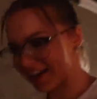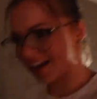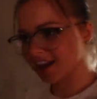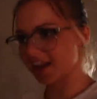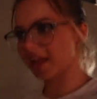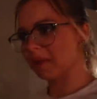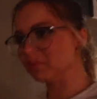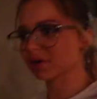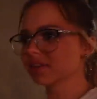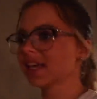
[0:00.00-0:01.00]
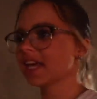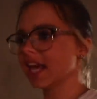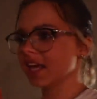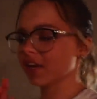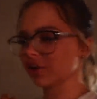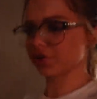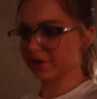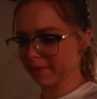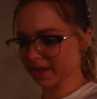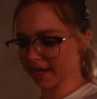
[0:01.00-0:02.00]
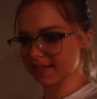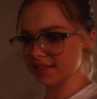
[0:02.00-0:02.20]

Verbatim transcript: got a birthday cake cream ice.